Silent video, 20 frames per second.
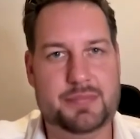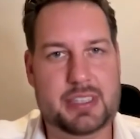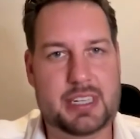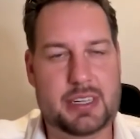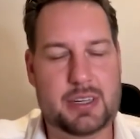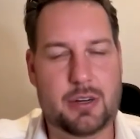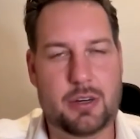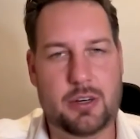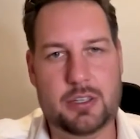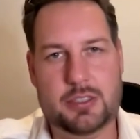
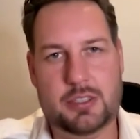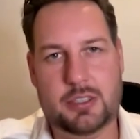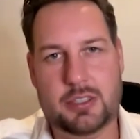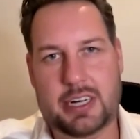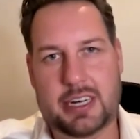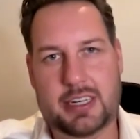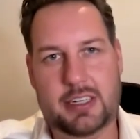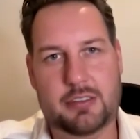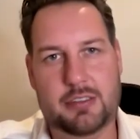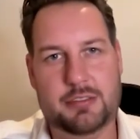then also
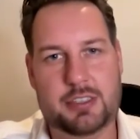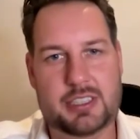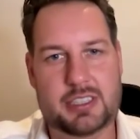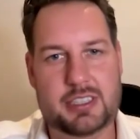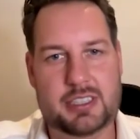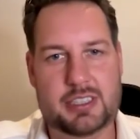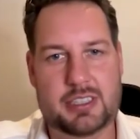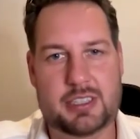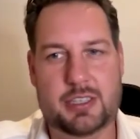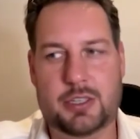kind of
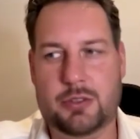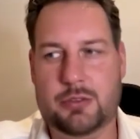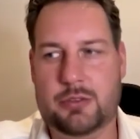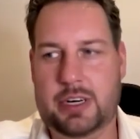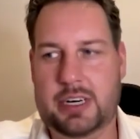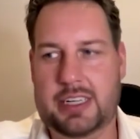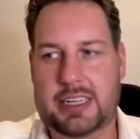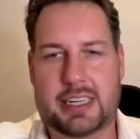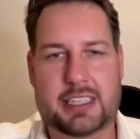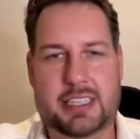the
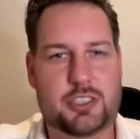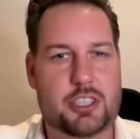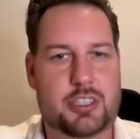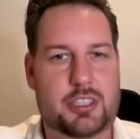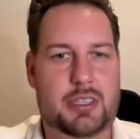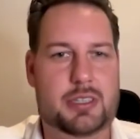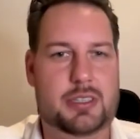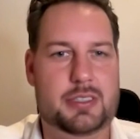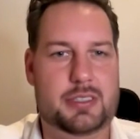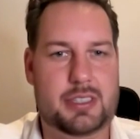
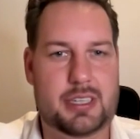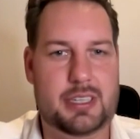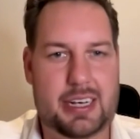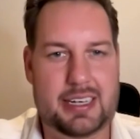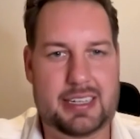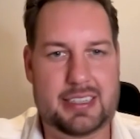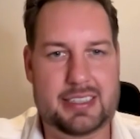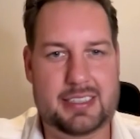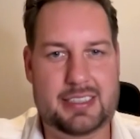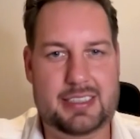credentials
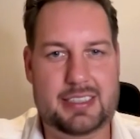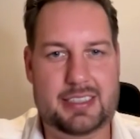and